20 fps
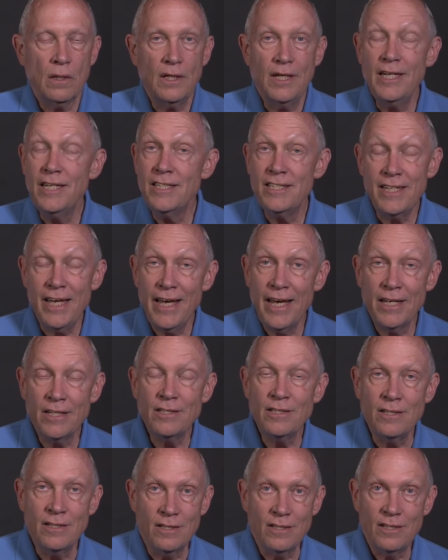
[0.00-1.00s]
His
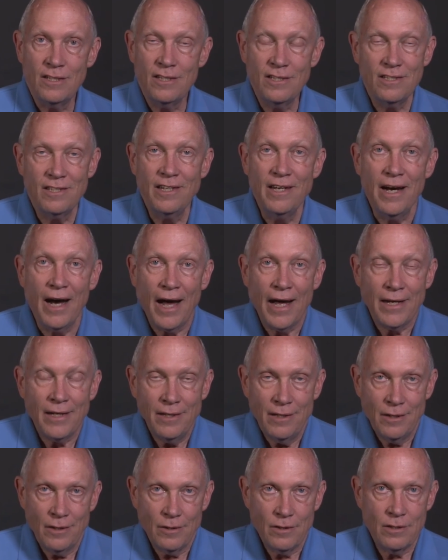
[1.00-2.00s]
essence, his
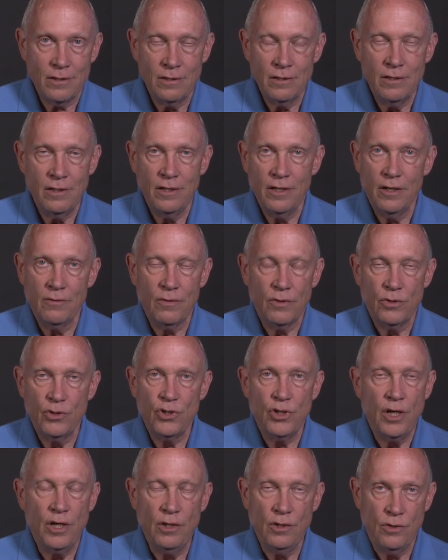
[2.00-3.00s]
godness, never
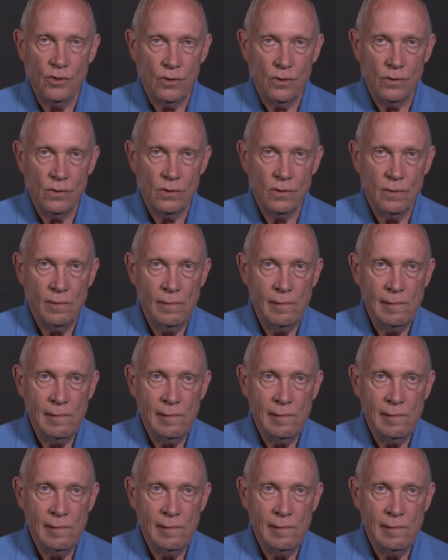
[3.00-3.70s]
changes.